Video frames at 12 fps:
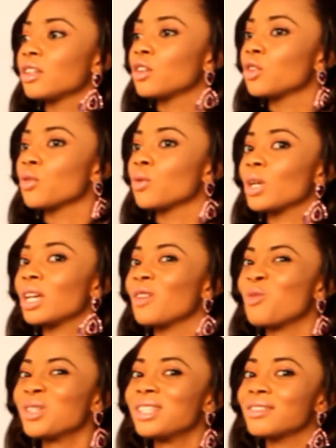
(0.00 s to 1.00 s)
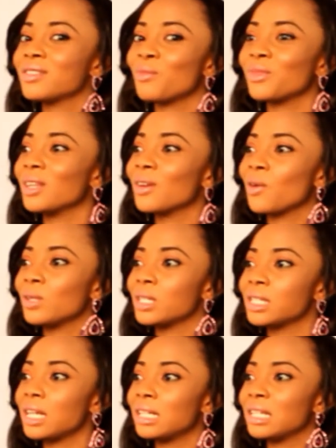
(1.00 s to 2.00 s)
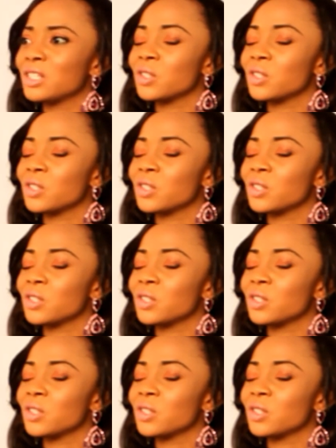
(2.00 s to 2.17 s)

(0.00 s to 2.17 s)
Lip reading: you know, it wasn't something condescending.